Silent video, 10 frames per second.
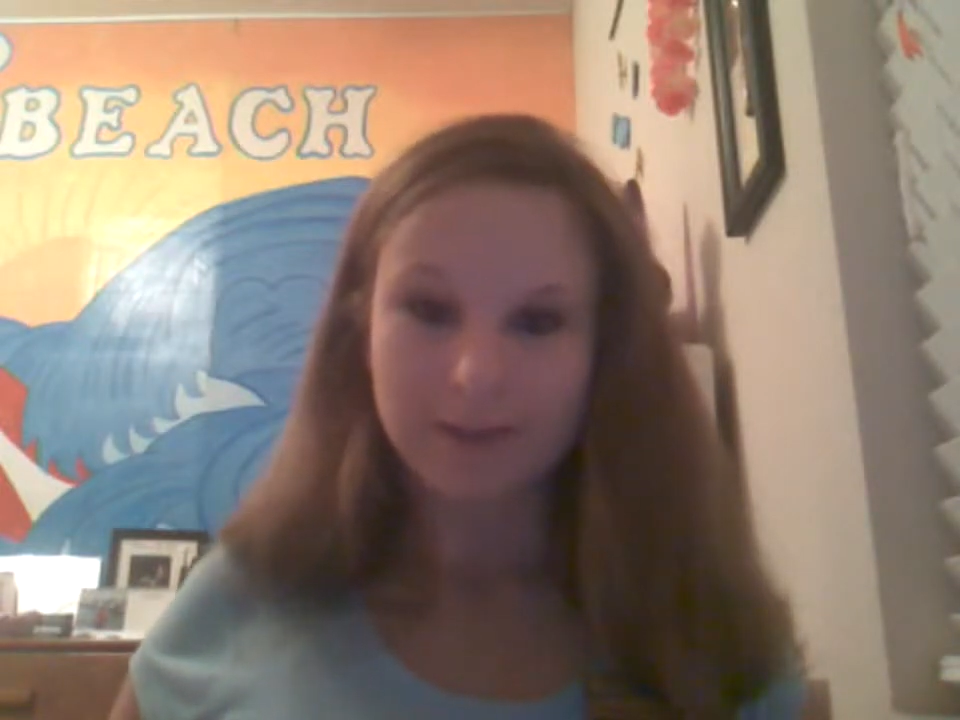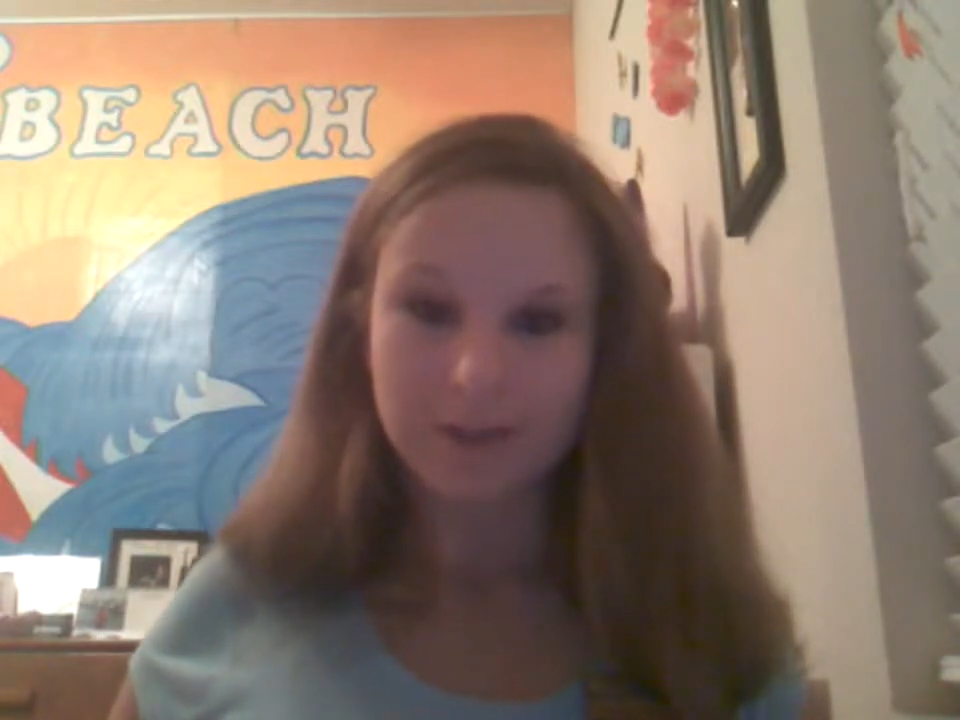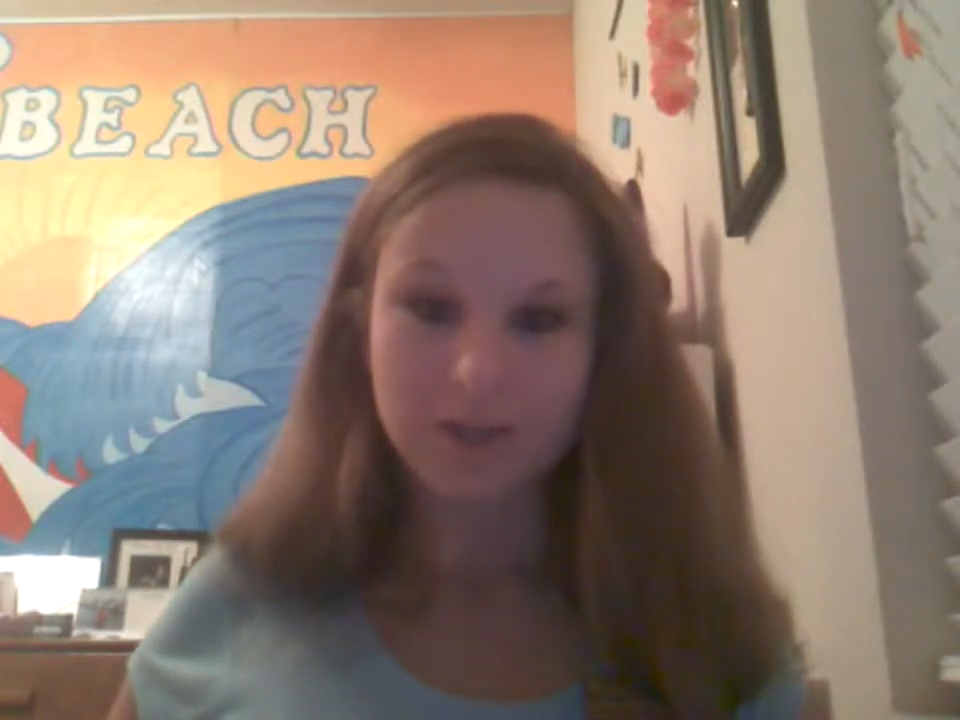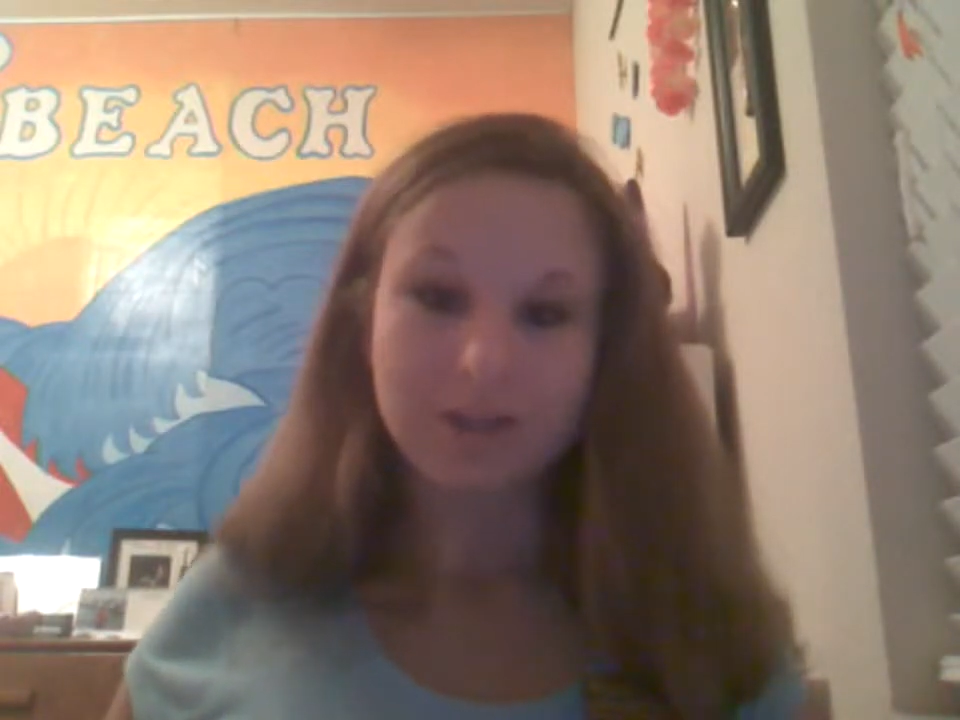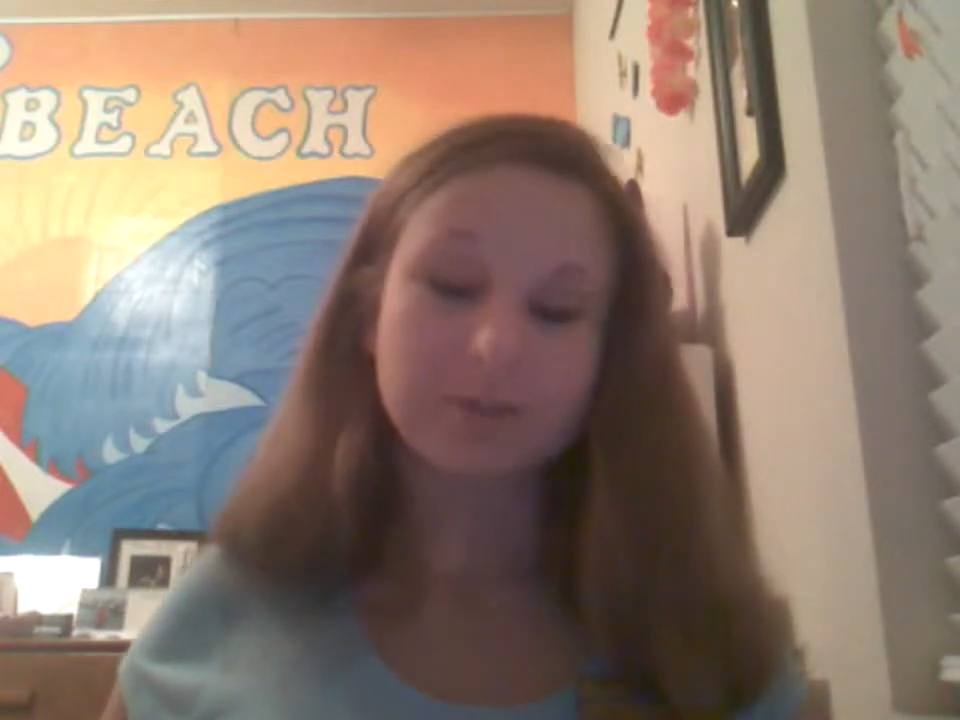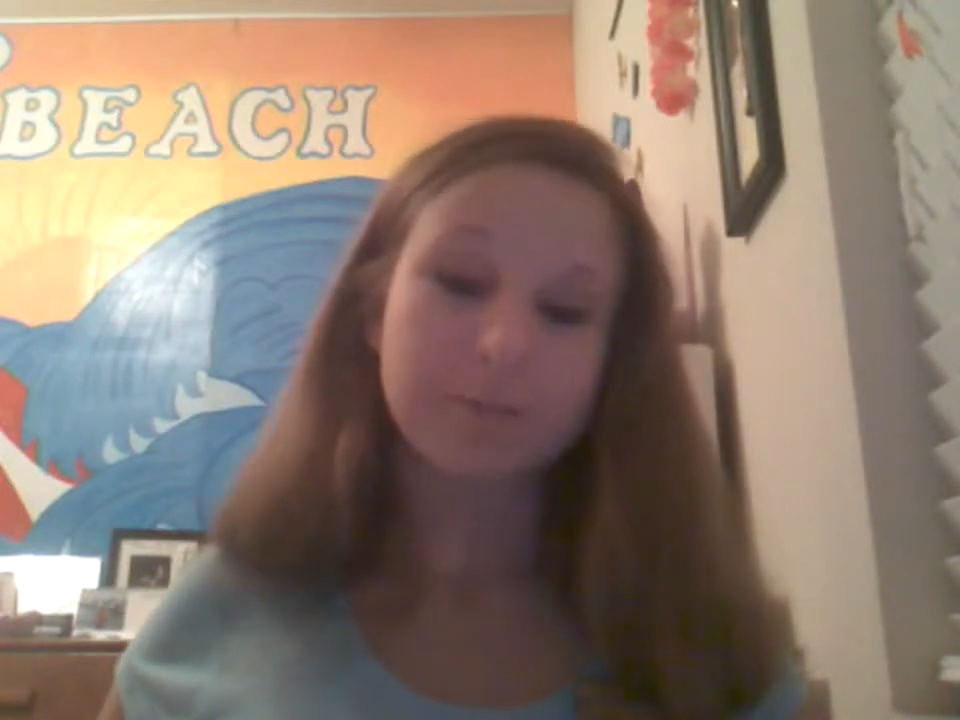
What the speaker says: such as